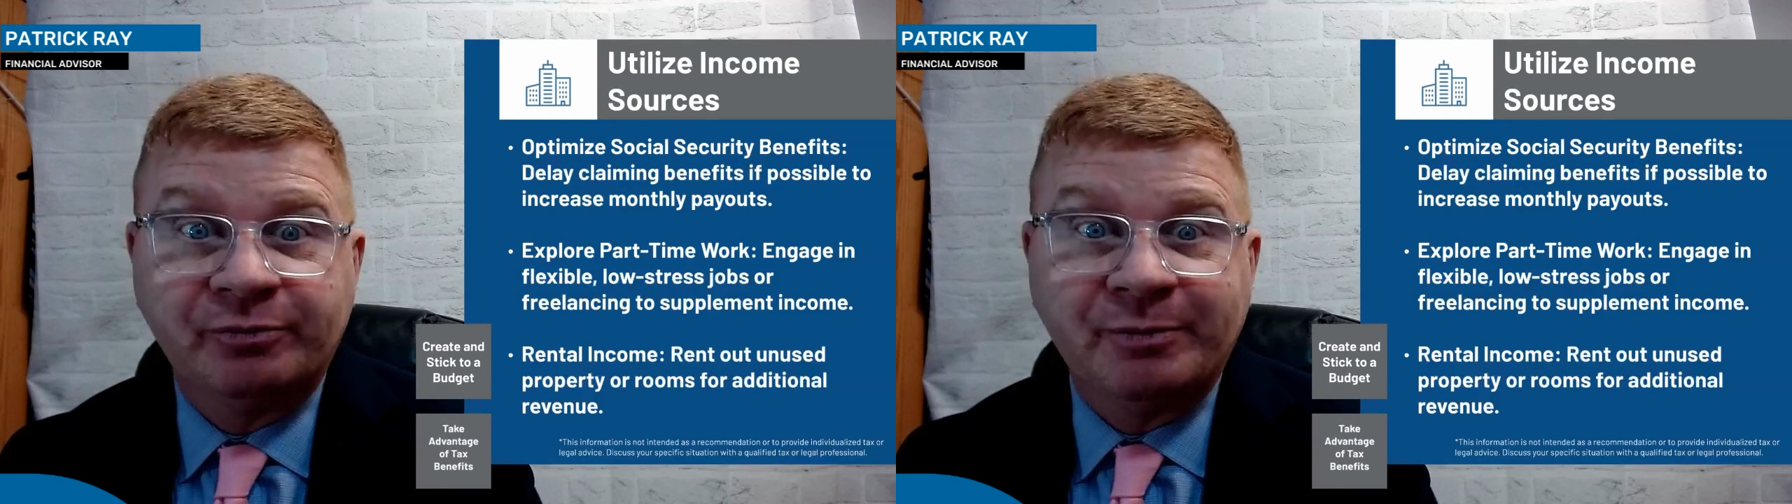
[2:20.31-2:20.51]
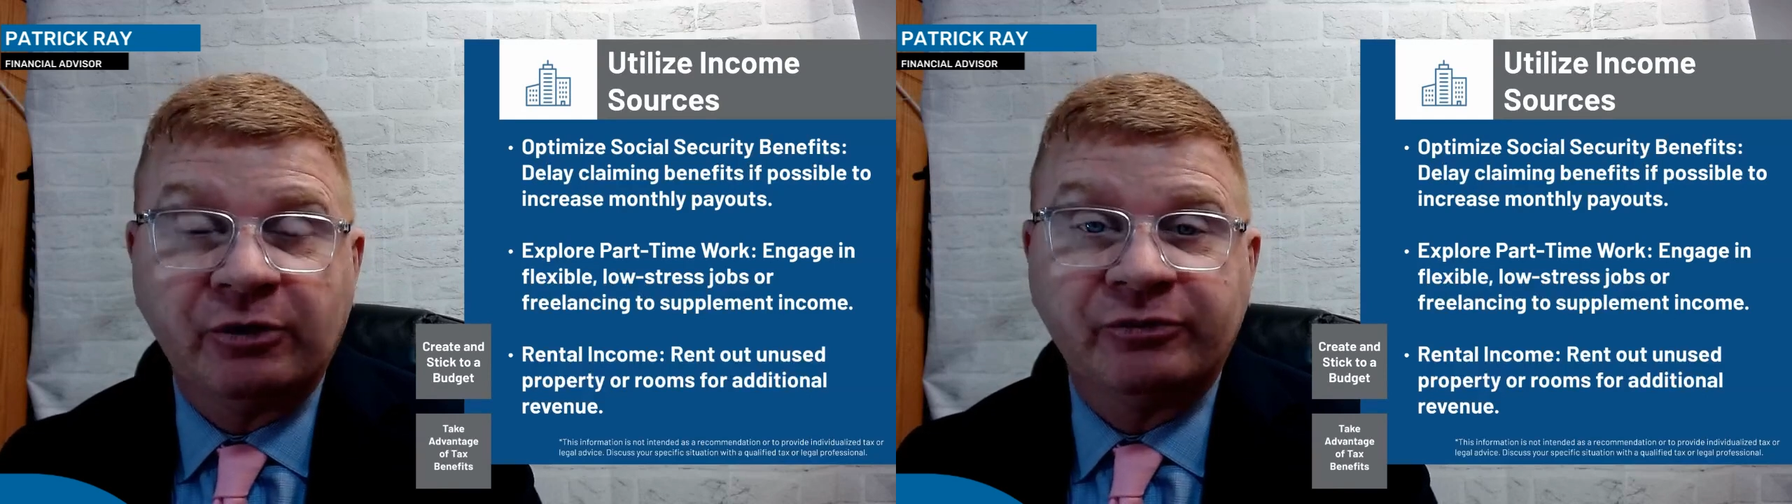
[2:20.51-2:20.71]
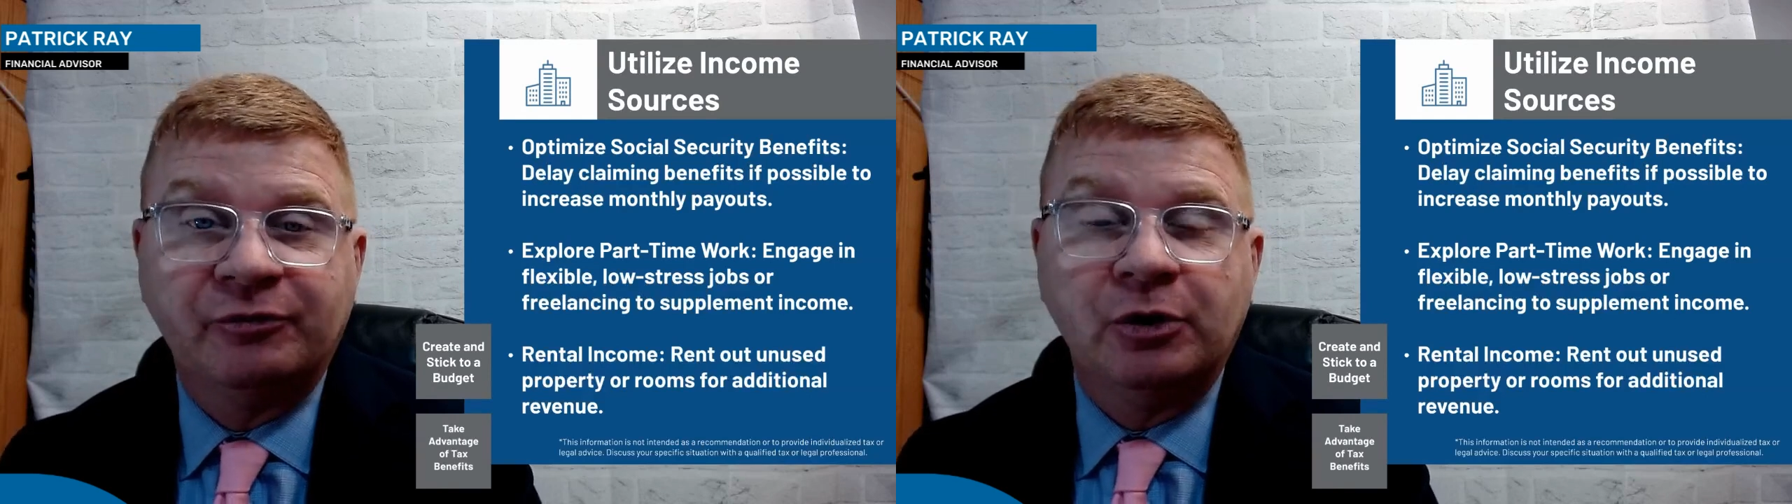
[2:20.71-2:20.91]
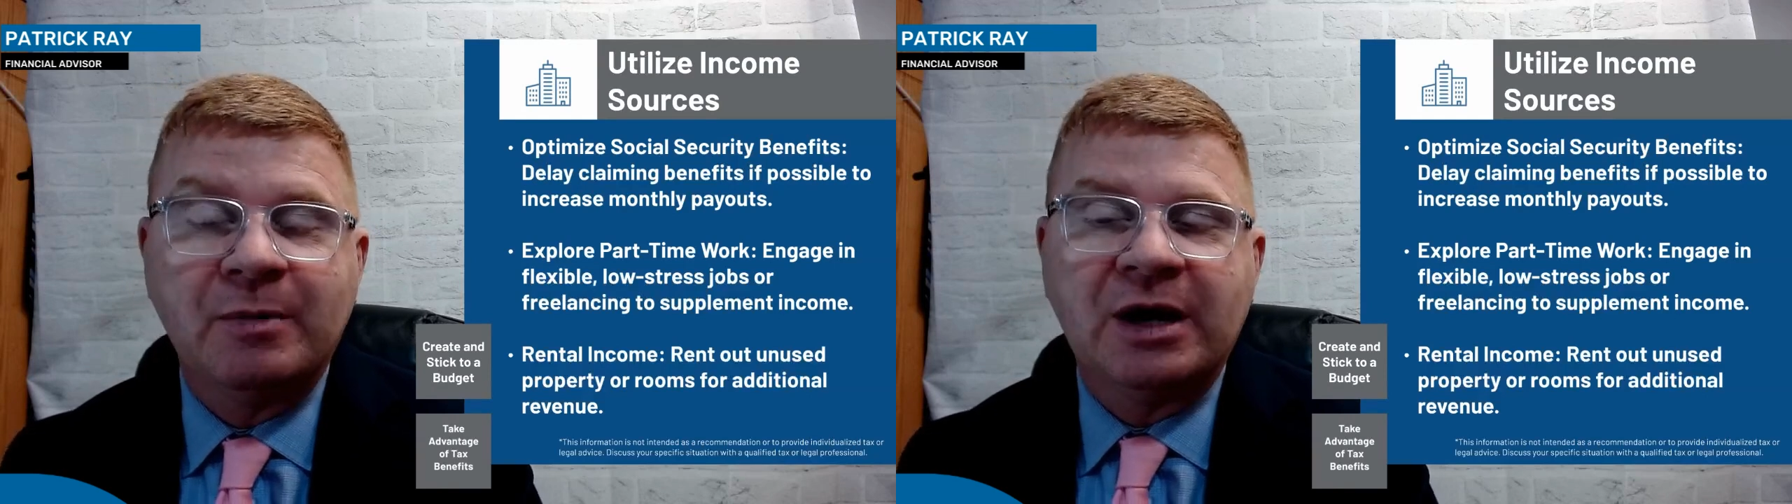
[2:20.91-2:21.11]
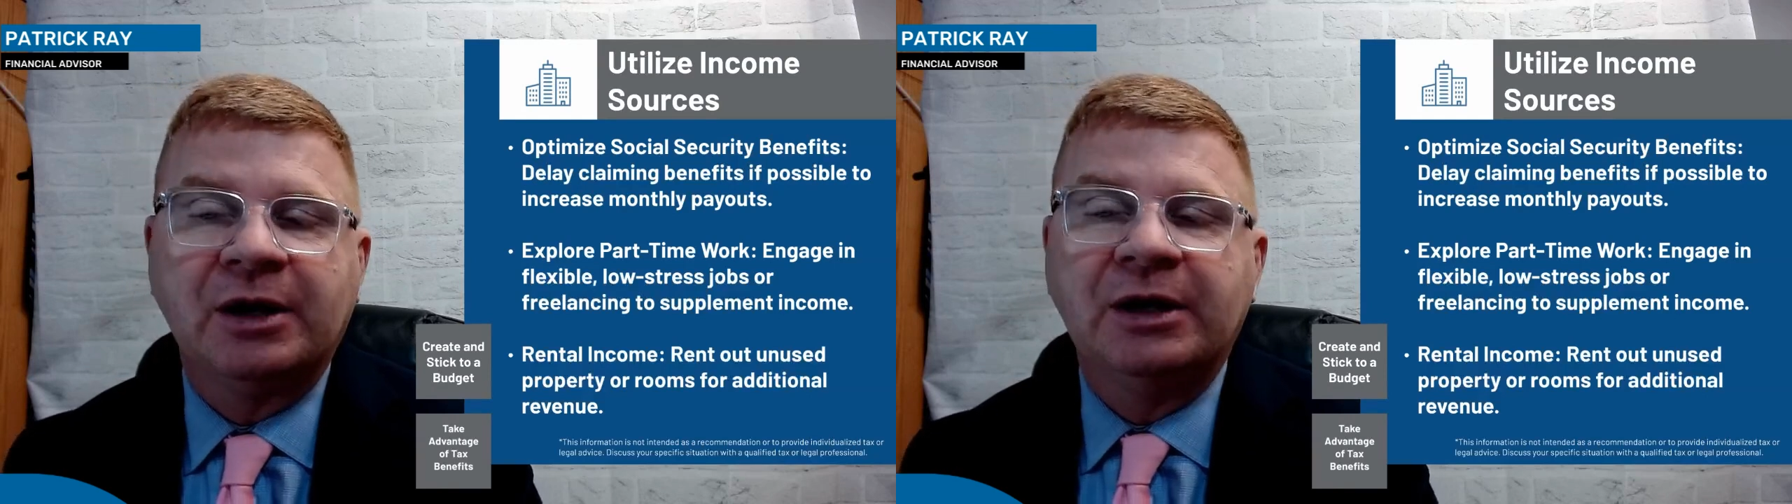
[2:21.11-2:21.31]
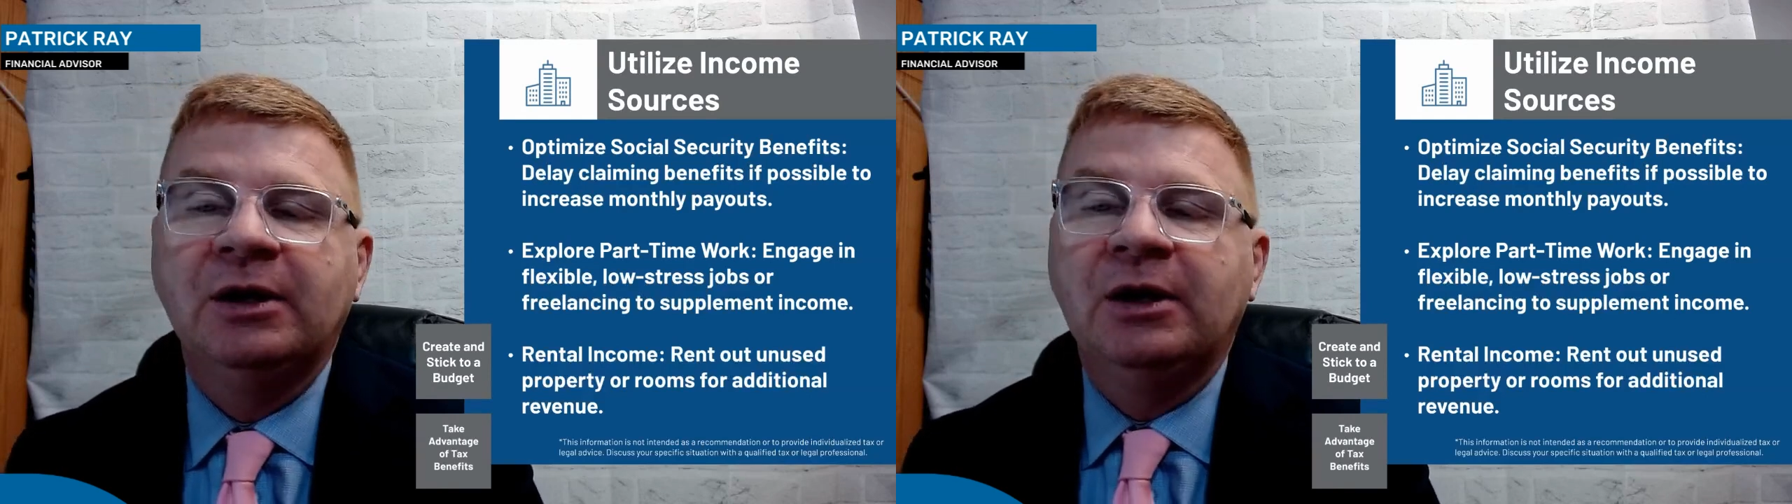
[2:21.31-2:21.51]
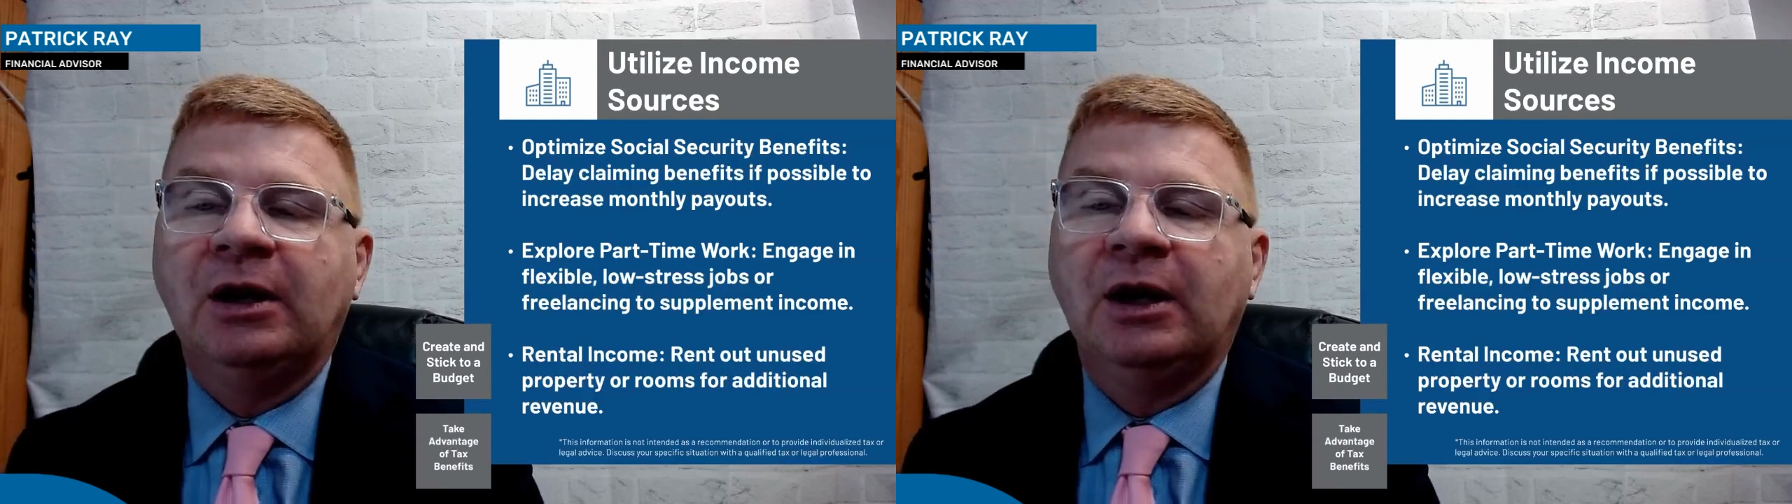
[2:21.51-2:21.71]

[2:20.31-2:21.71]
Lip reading: spouse if you're married,